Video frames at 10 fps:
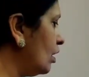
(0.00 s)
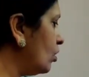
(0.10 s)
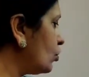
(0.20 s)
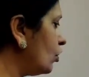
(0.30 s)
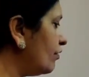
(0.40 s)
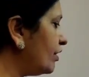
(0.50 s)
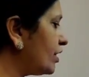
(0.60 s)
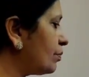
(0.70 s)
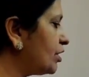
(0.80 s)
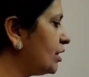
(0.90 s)
So if a
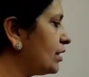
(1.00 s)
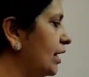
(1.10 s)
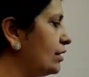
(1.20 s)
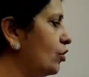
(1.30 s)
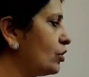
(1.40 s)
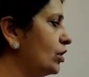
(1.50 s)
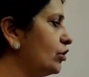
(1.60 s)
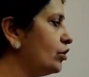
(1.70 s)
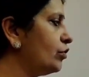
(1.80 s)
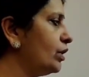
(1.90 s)
substance gains
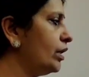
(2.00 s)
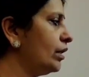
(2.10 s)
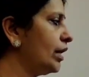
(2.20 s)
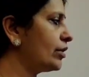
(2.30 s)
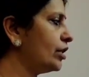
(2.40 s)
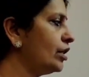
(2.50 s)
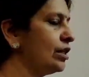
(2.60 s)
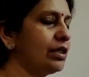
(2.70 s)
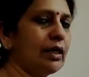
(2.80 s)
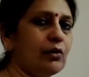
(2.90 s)
oxygen during a reaction, it
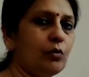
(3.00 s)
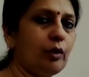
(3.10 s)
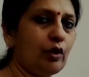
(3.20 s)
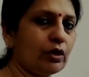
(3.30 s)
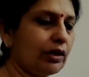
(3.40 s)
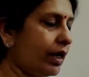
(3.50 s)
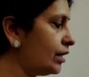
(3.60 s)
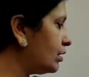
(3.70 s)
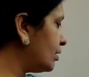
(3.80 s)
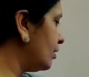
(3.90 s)
is said to be
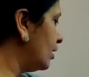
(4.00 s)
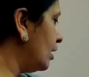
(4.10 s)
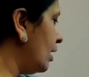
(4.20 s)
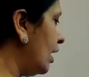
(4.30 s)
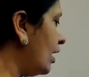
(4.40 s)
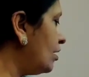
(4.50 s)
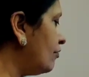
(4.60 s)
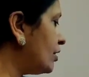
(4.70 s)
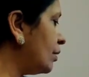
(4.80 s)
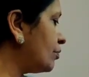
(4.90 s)
oxidized, and if
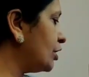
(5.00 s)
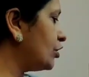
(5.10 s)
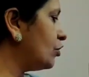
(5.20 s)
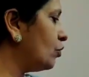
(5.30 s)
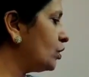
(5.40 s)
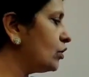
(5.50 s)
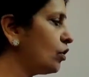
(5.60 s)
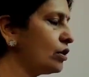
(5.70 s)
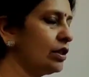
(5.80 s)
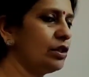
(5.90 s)
a substance loses
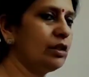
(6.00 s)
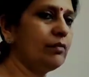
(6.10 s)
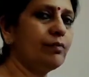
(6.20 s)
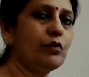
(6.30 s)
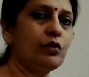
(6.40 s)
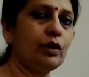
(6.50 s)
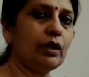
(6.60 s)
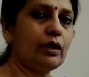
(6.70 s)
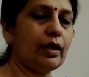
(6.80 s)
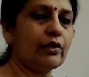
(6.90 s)
oxygen during
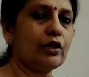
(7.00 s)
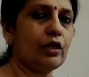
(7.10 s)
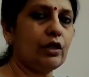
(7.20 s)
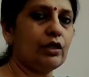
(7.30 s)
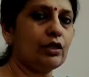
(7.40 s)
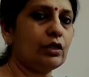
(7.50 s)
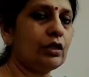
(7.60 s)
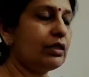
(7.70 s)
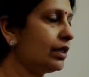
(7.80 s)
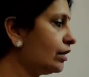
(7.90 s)
a reaction, it is
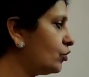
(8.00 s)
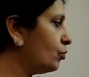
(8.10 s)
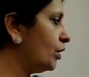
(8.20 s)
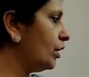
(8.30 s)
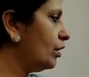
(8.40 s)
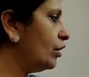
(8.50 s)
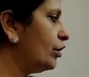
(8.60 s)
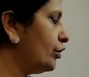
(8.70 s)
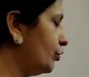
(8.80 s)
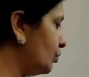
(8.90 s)
said to be
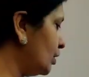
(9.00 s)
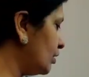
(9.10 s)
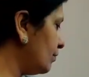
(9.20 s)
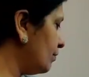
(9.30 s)
reduced.